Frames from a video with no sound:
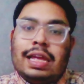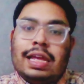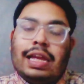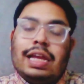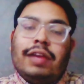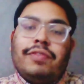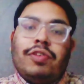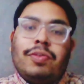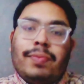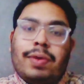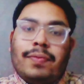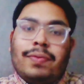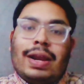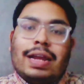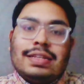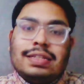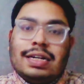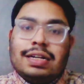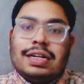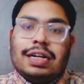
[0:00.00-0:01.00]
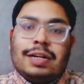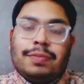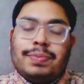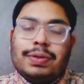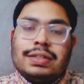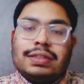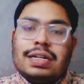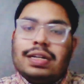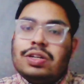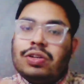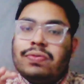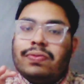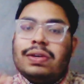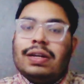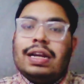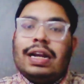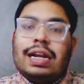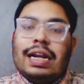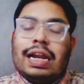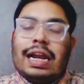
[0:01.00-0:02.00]
If you memorize 100%, you will
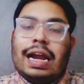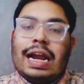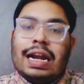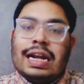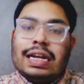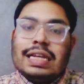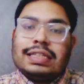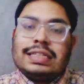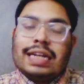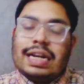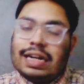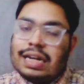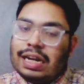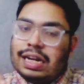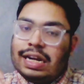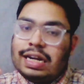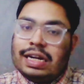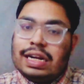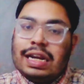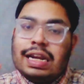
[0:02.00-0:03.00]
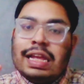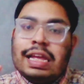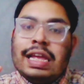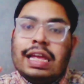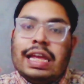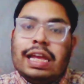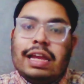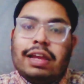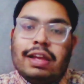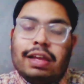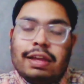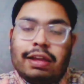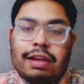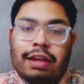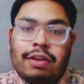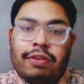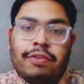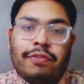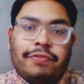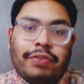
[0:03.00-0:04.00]
understand a little,
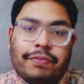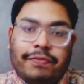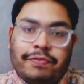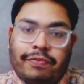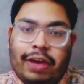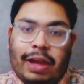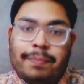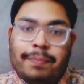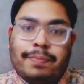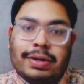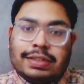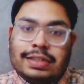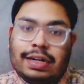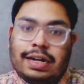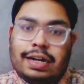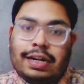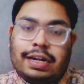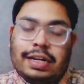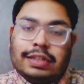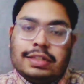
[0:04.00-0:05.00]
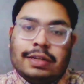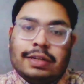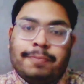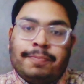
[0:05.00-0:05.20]
5% at least.